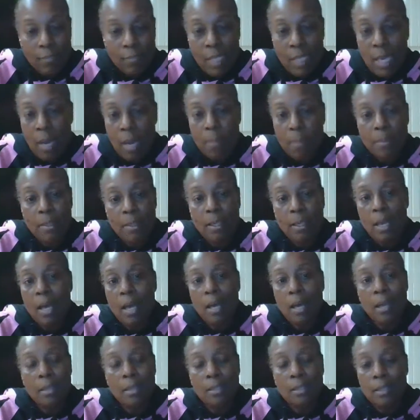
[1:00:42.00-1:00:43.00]

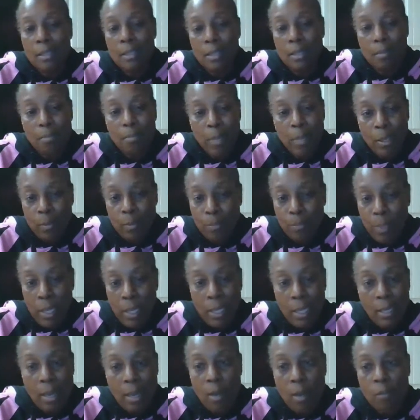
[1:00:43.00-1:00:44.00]
capitalize. It didn't
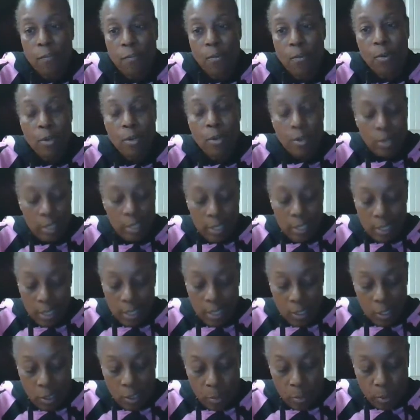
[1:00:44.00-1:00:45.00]
pan out for her. And
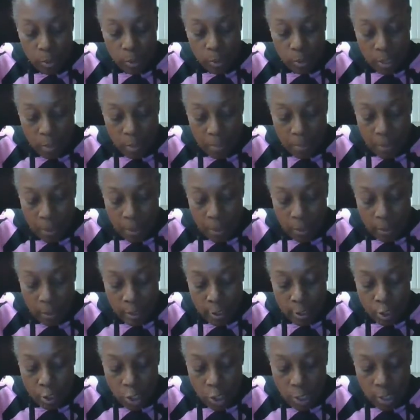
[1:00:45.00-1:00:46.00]
then he was
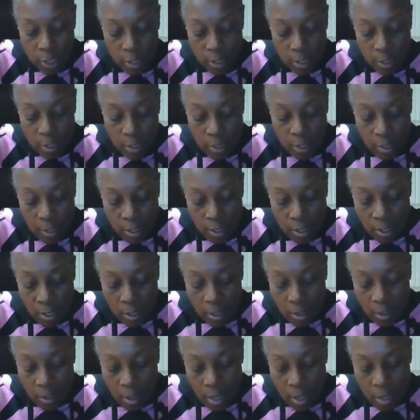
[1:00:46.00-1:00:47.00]
apparently cheating,
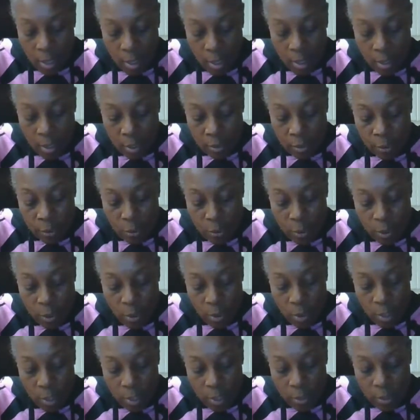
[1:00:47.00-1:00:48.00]

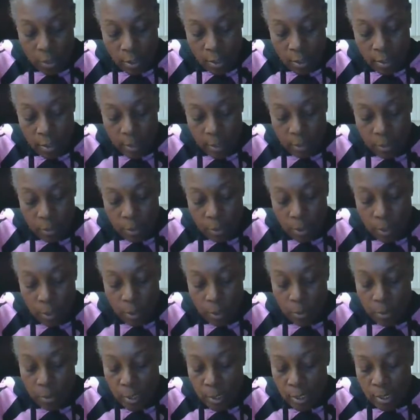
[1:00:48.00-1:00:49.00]
on her. And
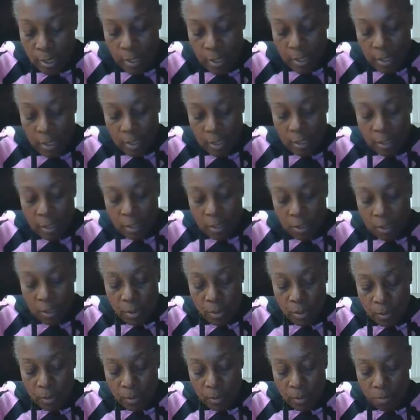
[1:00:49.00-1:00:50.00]
so
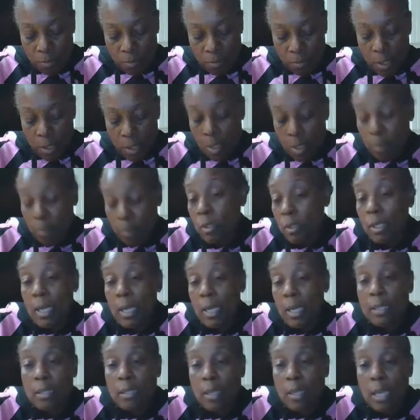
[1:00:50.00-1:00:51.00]
she kept her
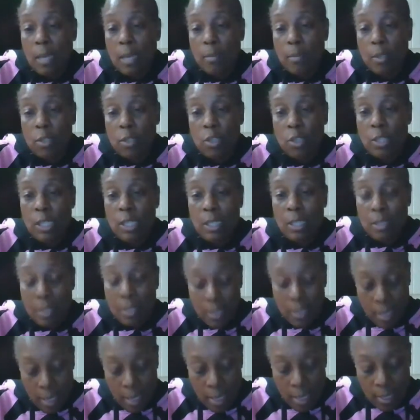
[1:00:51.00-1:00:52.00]
last name, and she can
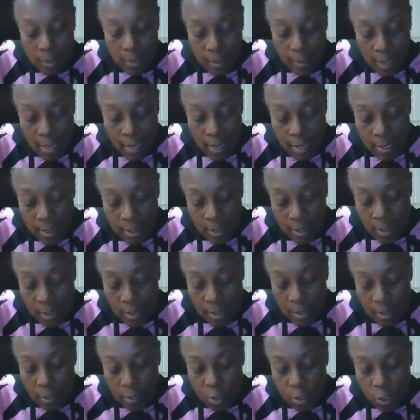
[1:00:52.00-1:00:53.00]
say that
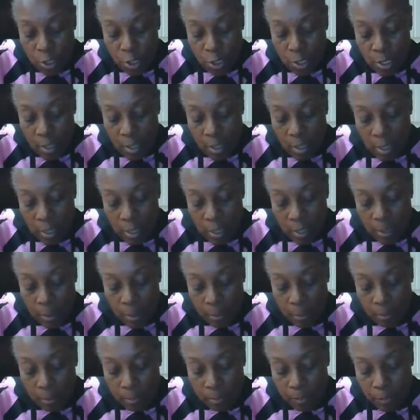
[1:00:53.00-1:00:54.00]
she,
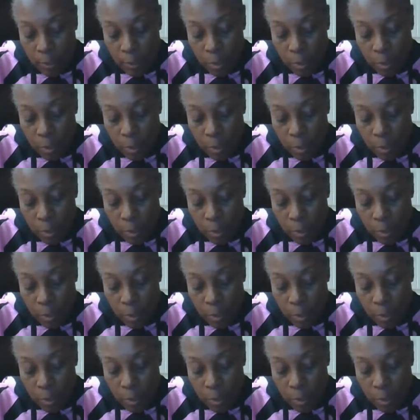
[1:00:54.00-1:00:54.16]
kept